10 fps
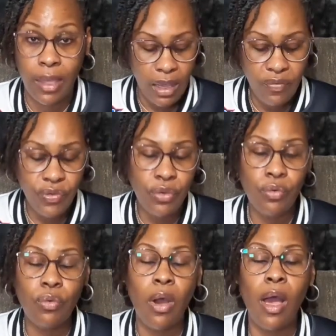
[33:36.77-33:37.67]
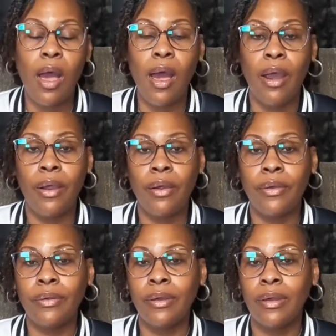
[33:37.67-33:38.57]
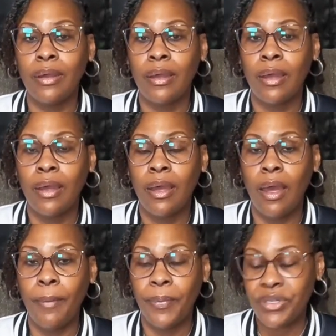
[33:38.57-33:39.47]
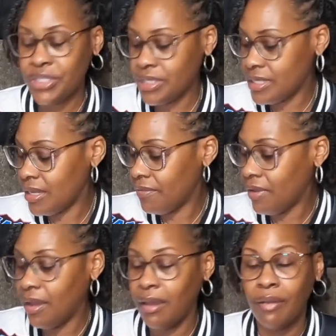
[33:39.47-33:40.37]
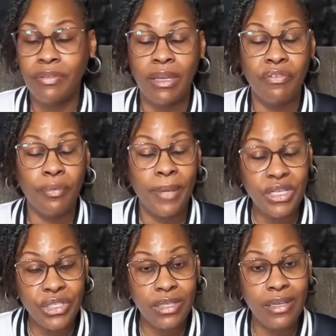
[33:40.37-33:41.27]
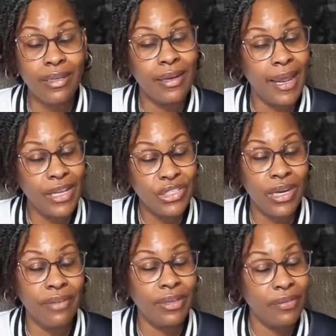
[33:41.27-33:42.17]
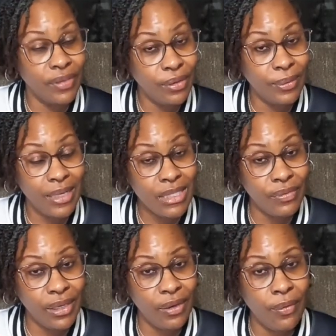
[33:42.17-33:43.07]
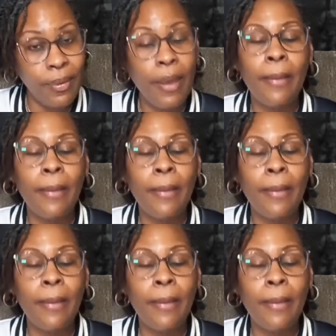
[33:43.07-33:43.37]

If you are appreciative of the information, the knowledge that I've given you in this video,